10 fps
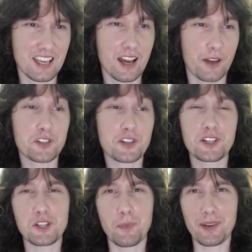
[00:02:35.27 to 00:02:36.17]
I'm just going to
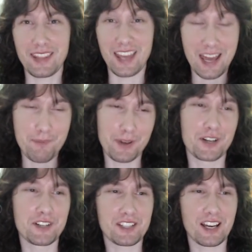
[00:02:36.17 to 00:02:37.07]
stop it there
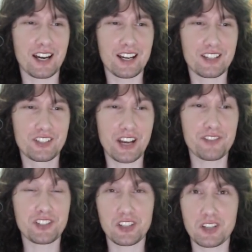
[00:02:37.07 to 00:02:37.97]
because
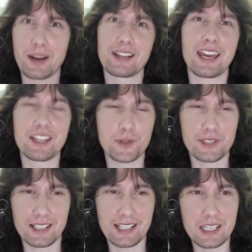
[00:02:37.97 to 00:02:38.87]
Jeff's just about to get into
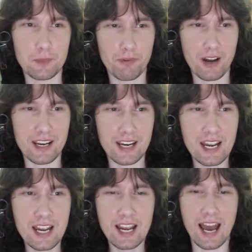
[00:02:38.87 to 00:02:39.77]
his lead break.
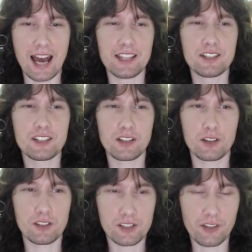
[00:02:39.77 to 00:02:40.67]
And
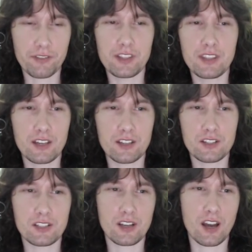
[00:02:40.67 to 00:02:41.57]
something
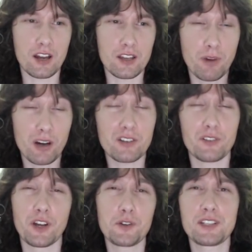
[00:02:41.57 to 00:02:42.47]
that you might not
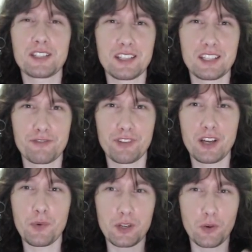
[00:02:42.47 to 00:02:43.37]
notice in this
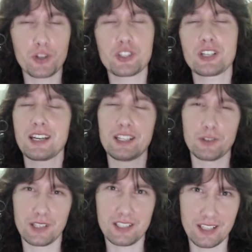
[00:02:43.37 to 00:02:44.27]
video when you're watching it and
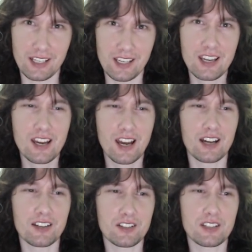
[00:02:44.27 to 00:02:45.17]
you're listening
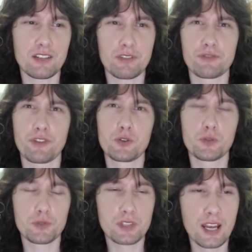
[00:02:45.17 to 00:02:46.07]
to Stevie's
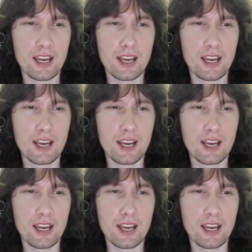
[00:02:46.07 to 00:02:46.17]
vocals